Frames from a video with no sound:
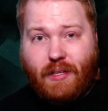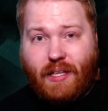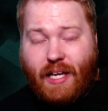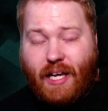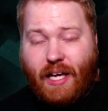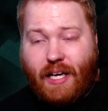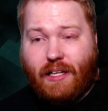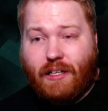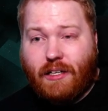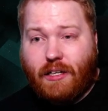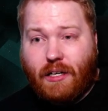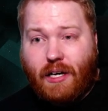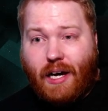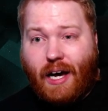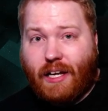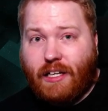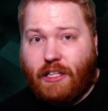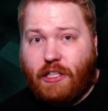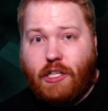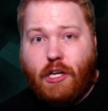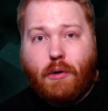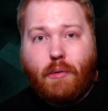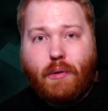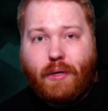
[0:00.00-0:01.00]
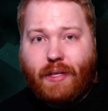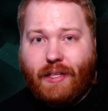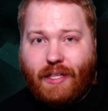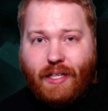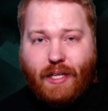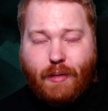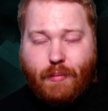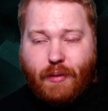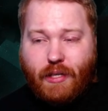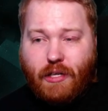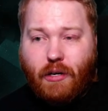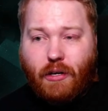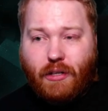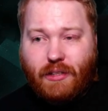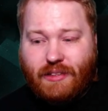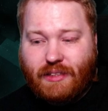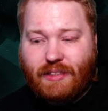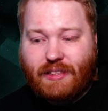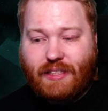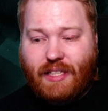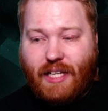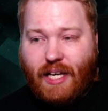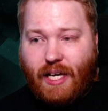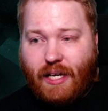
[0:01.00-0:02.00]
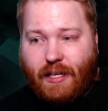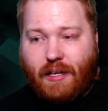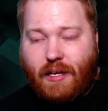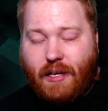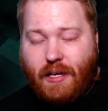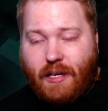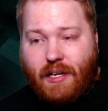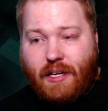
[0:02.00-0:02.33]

like unknowingly, because it's like